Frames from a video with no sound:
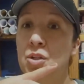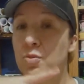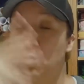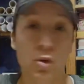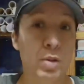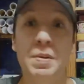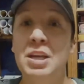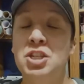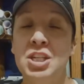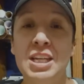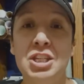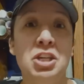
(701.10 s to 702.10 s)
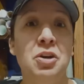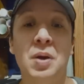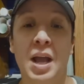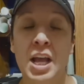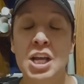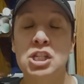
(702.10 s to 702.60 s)
for the PG&E too.
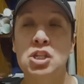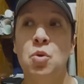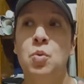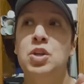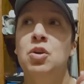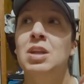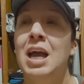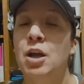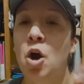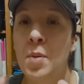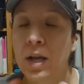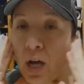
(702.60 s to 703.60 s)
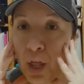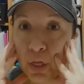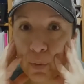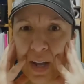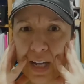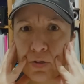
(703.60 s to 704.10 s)
So when you're like, oh my God,
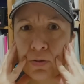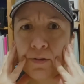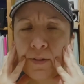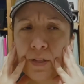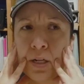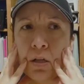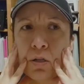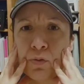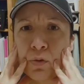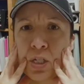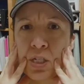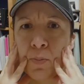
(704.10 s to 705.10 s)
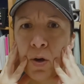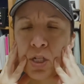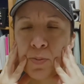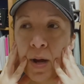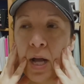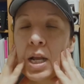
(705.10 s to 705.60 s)
$350 for a small
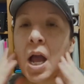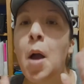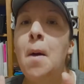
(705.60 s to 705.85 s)
spot,